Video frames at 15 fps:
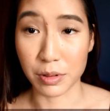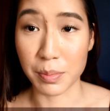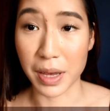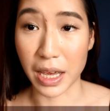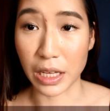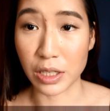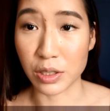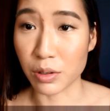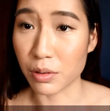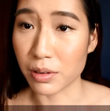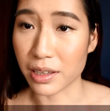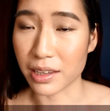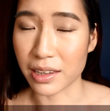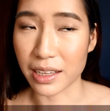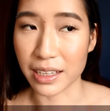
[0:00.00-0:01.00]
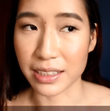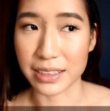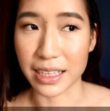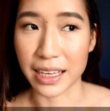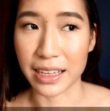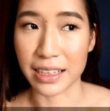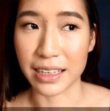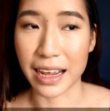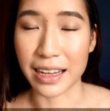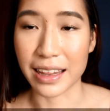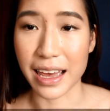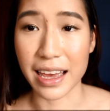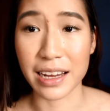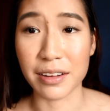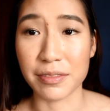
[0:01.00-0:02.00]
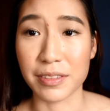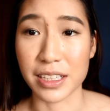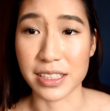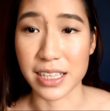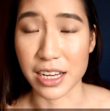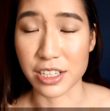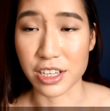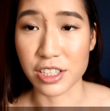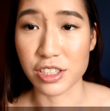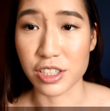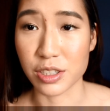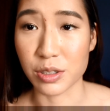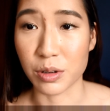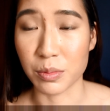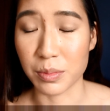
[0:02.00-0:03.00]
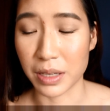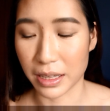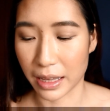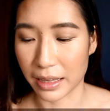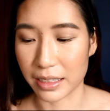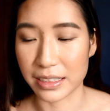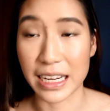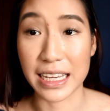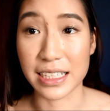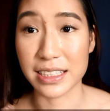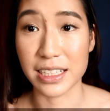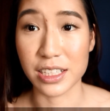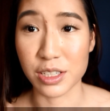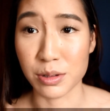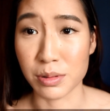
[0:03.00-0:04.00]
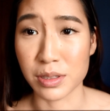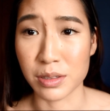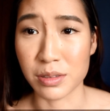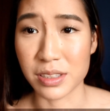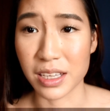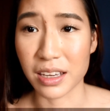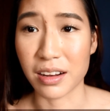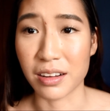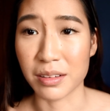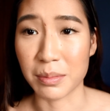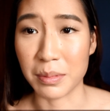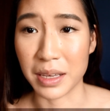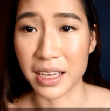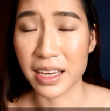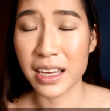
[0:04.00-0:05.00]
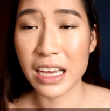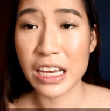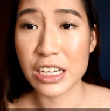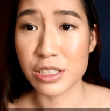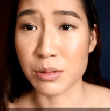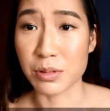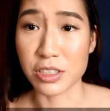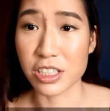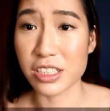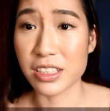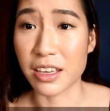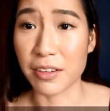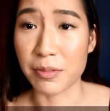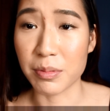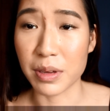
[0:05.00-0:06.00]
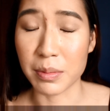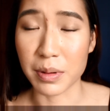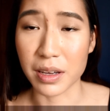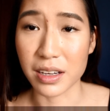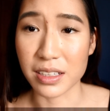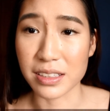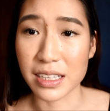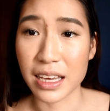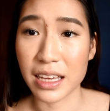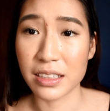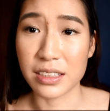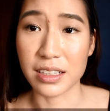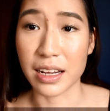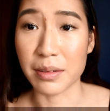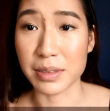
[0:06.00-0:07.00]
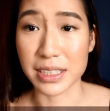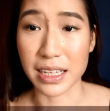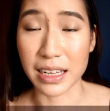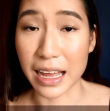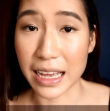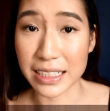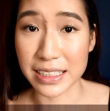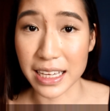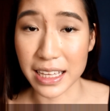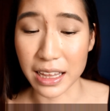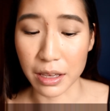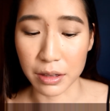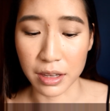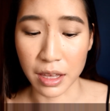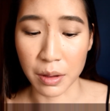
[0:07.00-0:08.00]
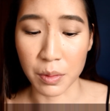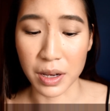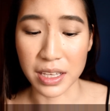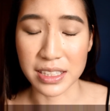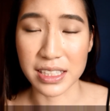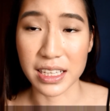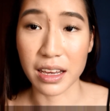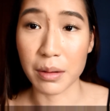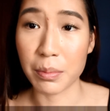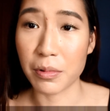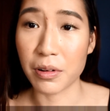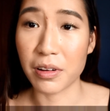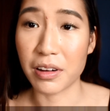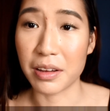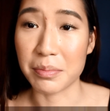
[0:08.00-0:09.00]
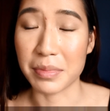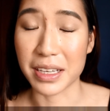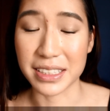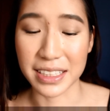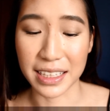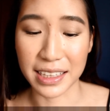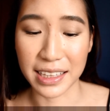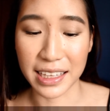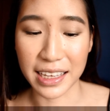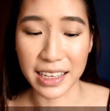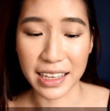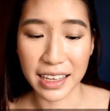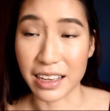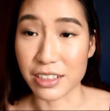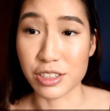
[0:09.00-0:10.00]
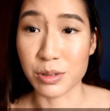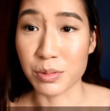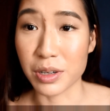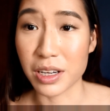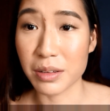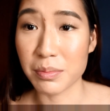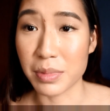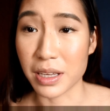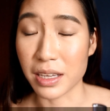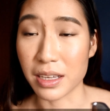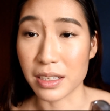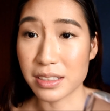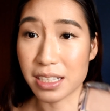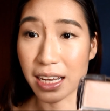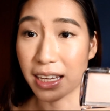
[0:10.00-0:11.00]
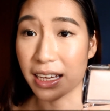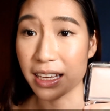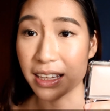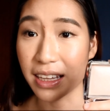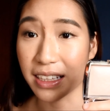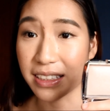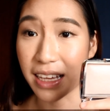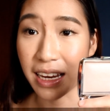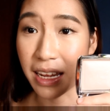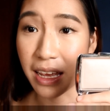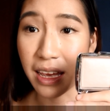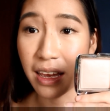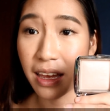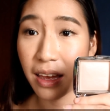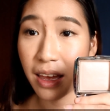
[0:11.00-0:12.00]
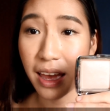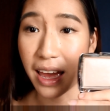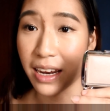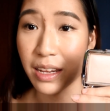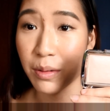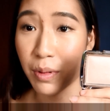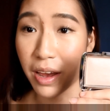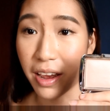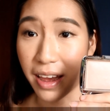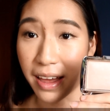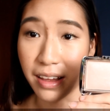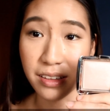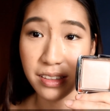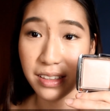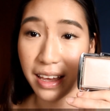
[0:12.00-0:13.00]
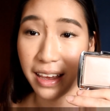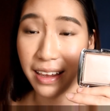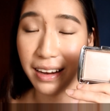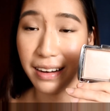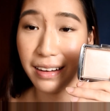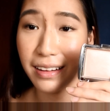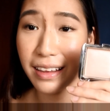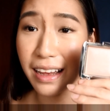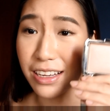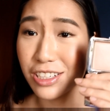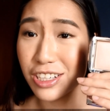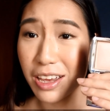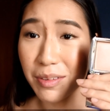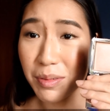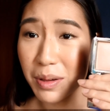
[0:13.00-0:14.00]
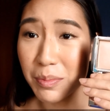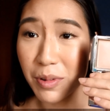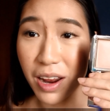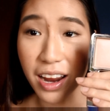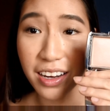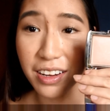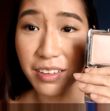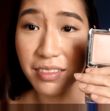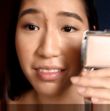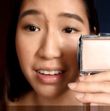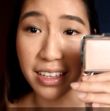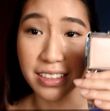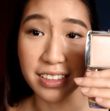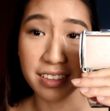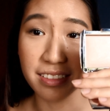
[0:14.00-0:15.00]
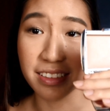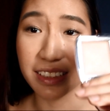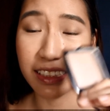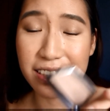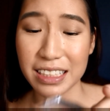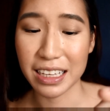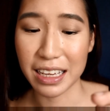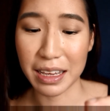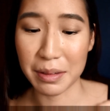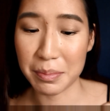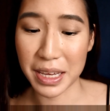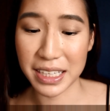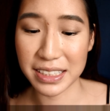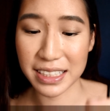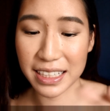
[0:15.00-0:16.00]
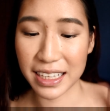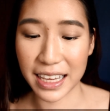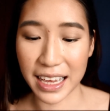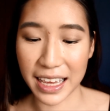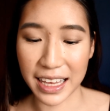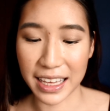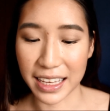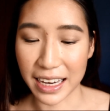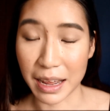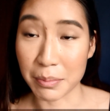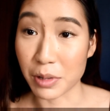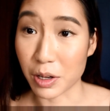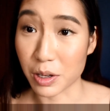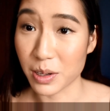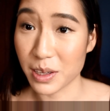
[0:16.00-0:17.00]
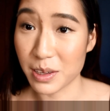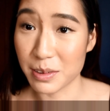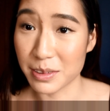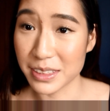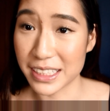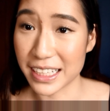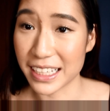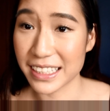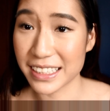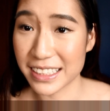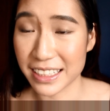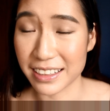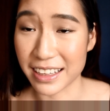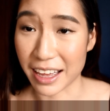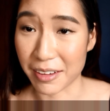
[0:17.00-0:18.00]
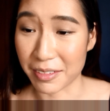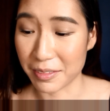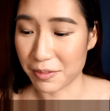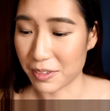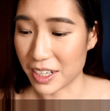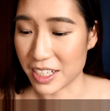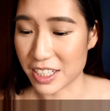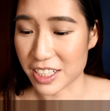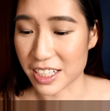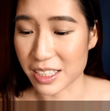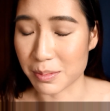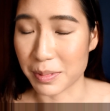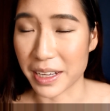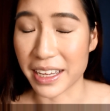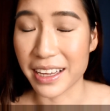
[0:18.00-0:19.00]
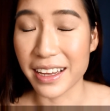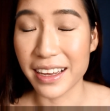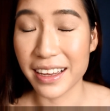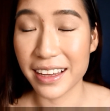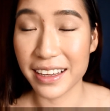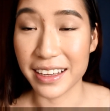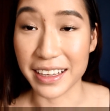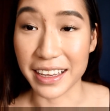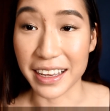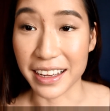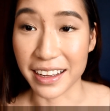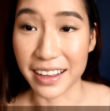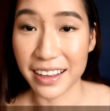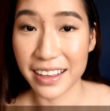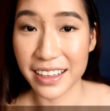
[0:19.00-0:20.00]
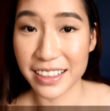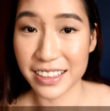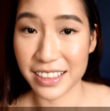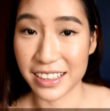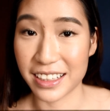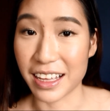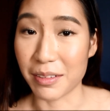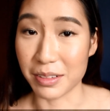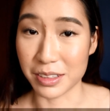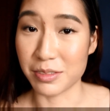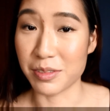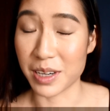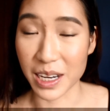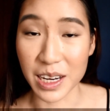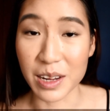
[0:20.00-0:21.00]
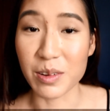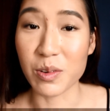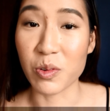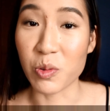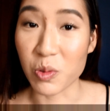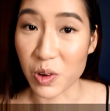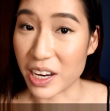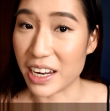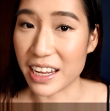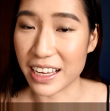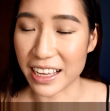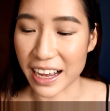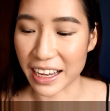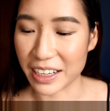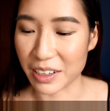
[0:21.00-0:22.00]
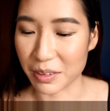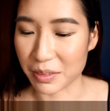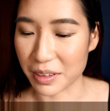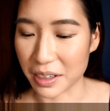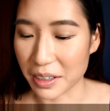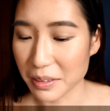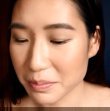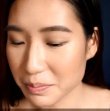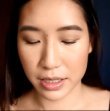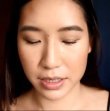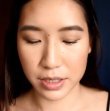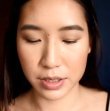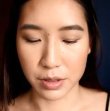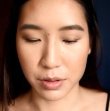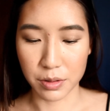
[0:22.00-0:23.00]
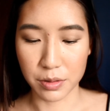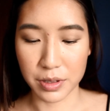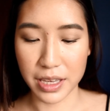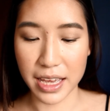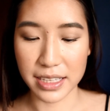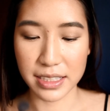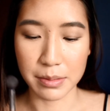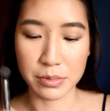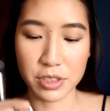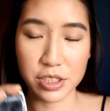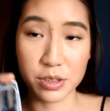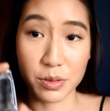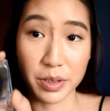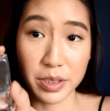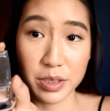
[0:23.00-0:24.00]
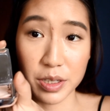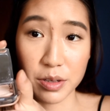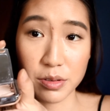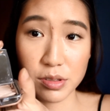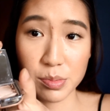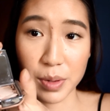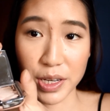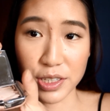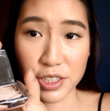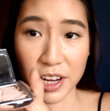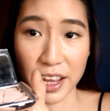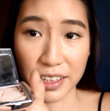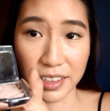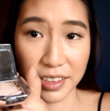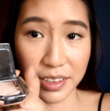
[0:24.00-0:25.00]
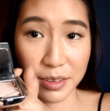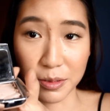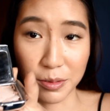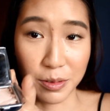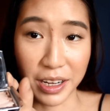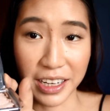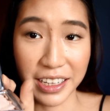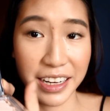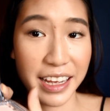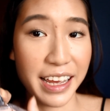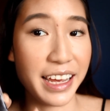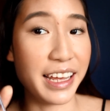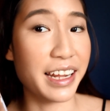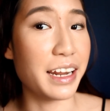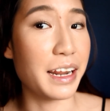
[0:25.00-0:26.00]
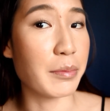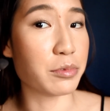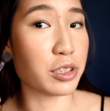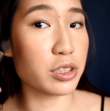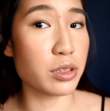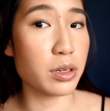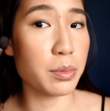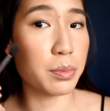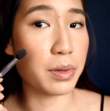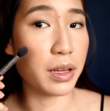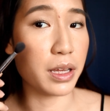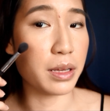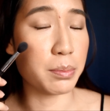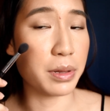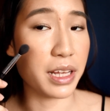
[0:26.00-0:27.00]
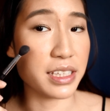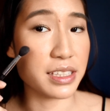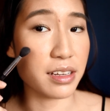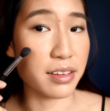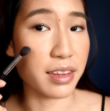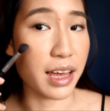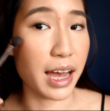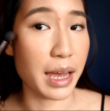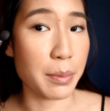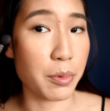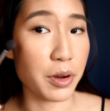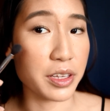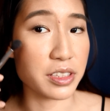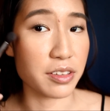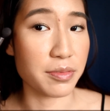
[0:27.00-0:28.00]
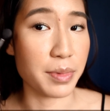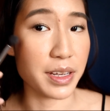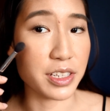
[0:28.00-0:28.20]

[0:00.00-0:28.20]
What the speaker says: to make do with this, and at the end of the session she told me that the tester she was using on me, she would just give me, because today was the last day that they were in Singapore, and basically yeah, she wouldn't be taking this anywhere else, and yeah, she gave me a brand new one, so it's amazing, and I'm not gonna use this till that one finishes, but yeah, that was really, really kind of her. So yes, I'm just going to use my shattered one, and I'm just going to place it on the high points of my